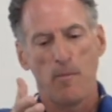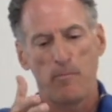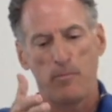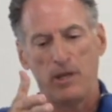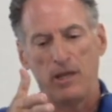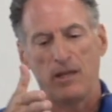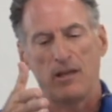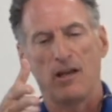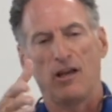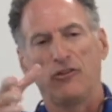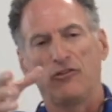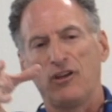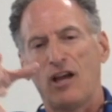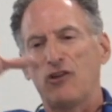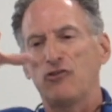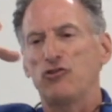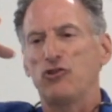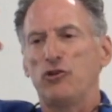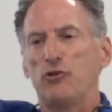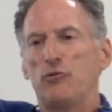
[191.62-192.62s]
because
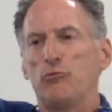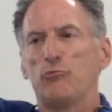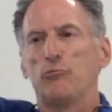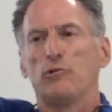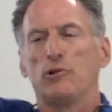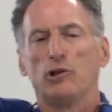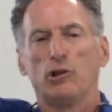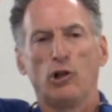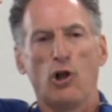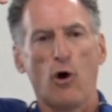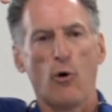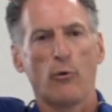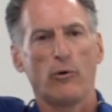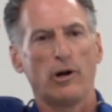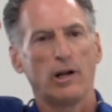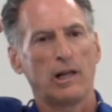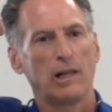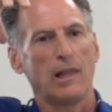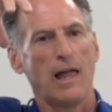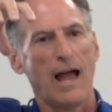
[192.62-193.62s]
as you lower
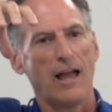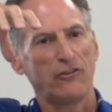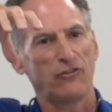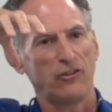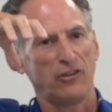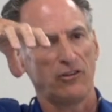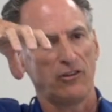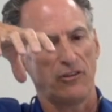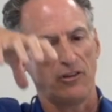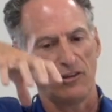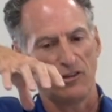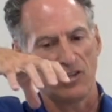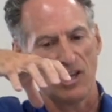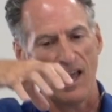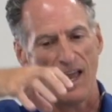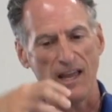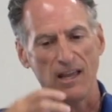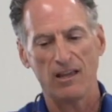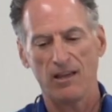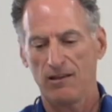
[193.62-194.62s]
a glass into the
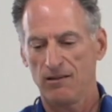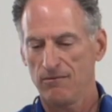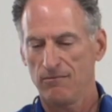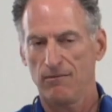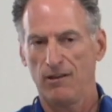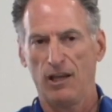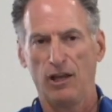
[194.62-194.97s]
tank,